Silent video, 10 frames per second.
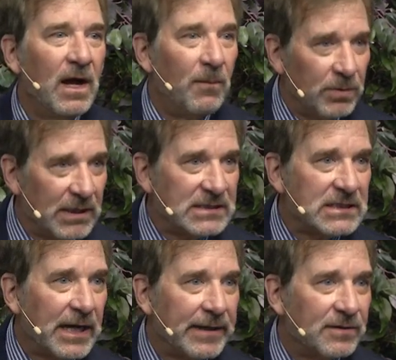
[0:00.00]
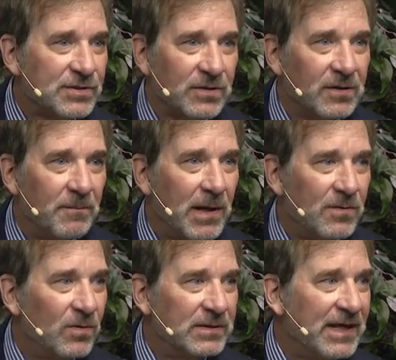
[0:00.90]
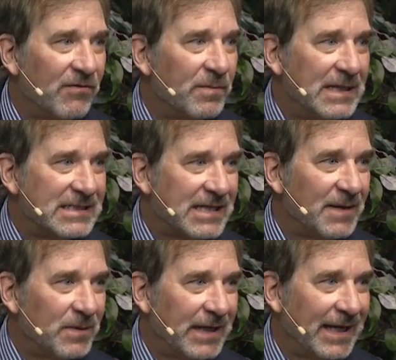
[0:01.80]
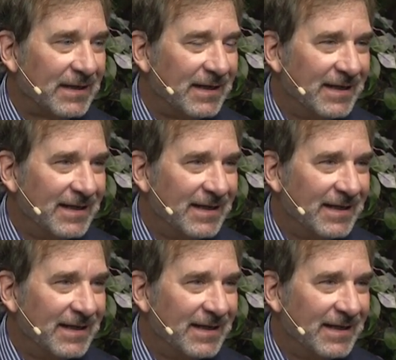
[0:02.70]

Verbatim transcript: a plus sign. The circumpunct will never be the same again.